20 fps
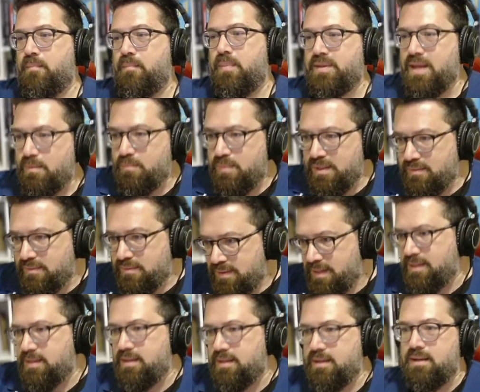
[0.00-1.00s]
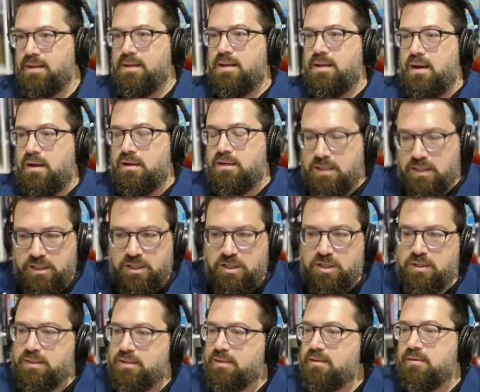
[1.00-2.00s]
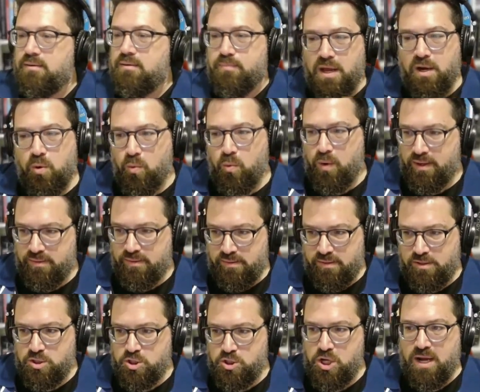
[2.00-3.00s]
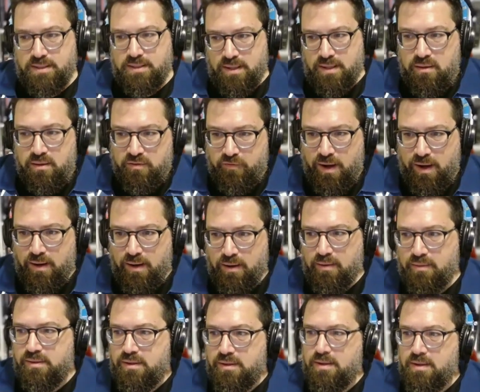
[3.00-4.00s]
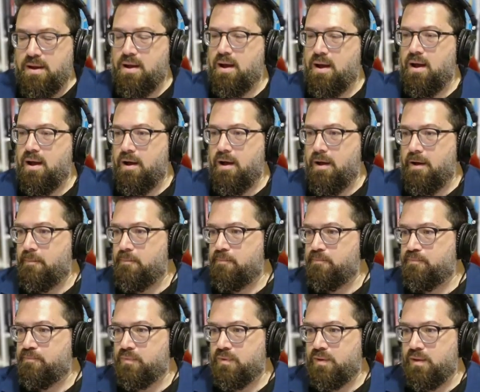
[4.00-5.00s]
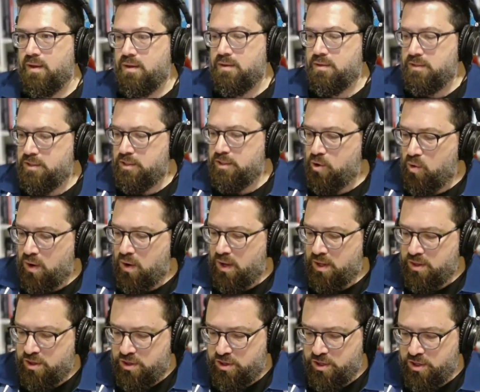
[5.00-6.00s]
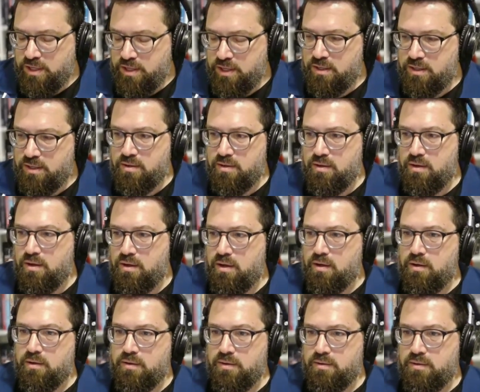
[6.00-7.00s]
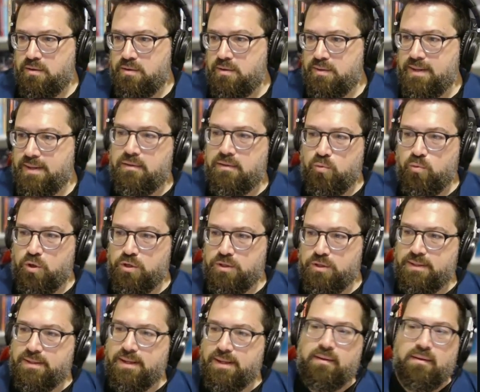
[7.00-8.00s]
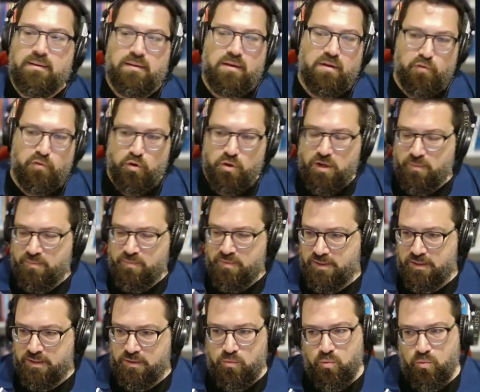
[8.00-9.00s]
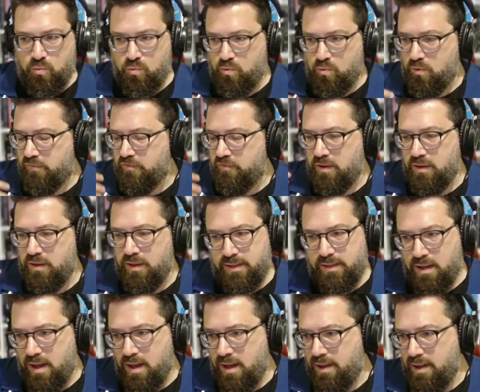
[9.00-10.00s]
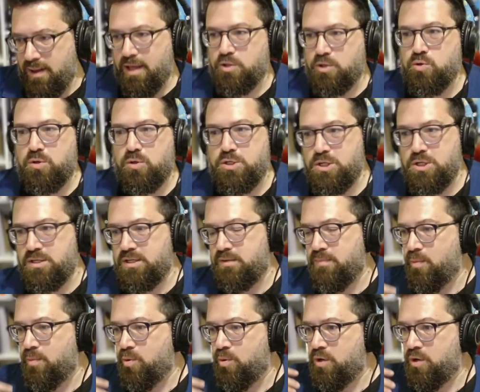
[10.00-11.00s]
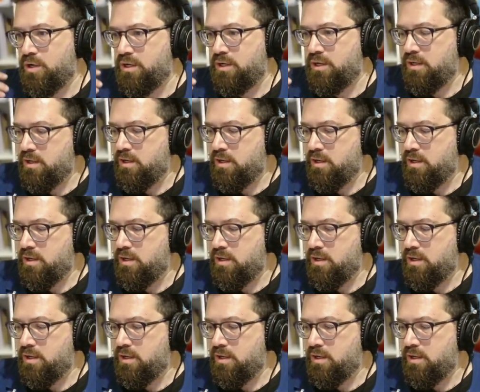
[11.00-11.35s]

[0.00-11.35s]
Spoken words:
that being said, clearly there's better ways than the giant text files. I think that's where the next level comes in, of like actual agentic memory,